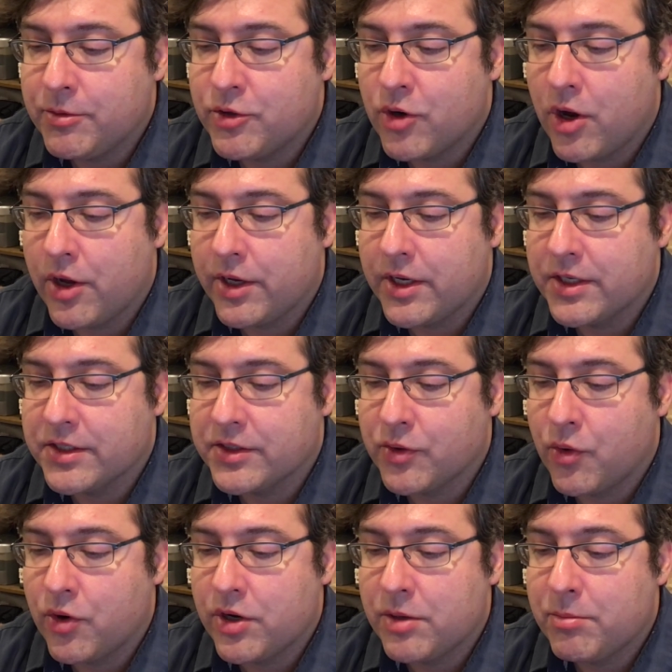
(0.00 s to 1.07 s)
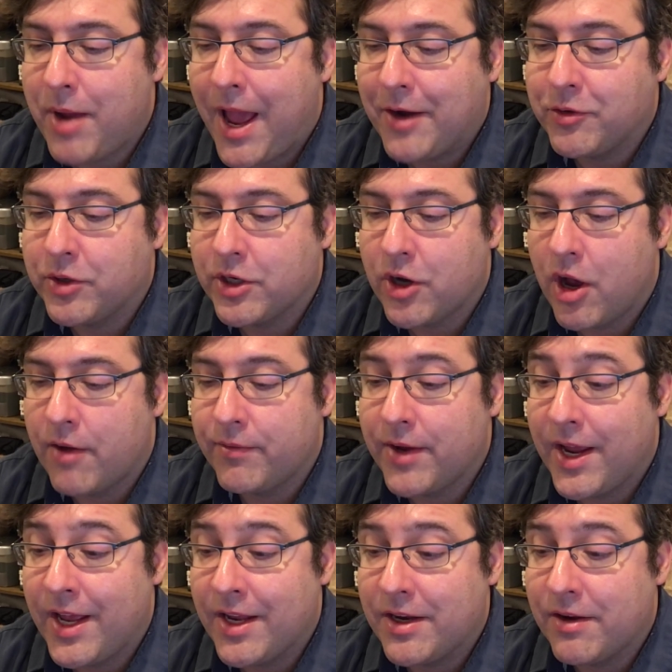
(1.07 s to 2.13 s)
drawing his sword and pattering off
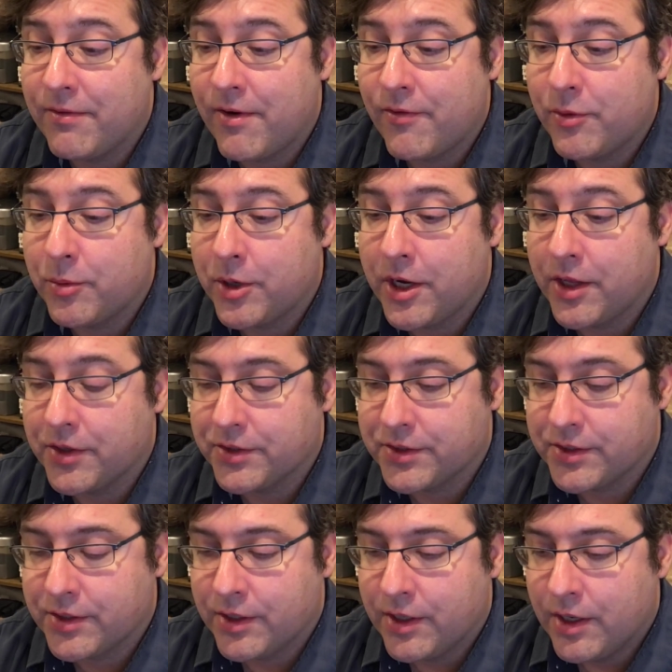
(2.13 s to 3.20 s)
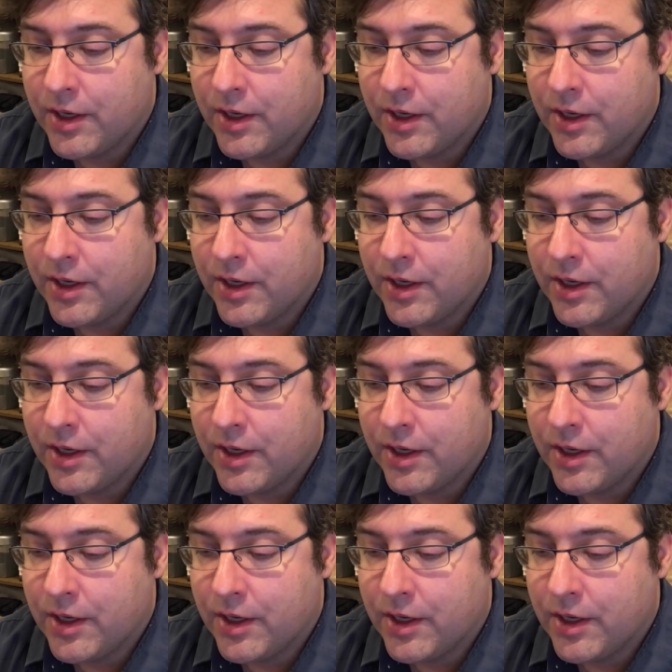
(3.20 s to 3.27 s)
ahead of everyone else.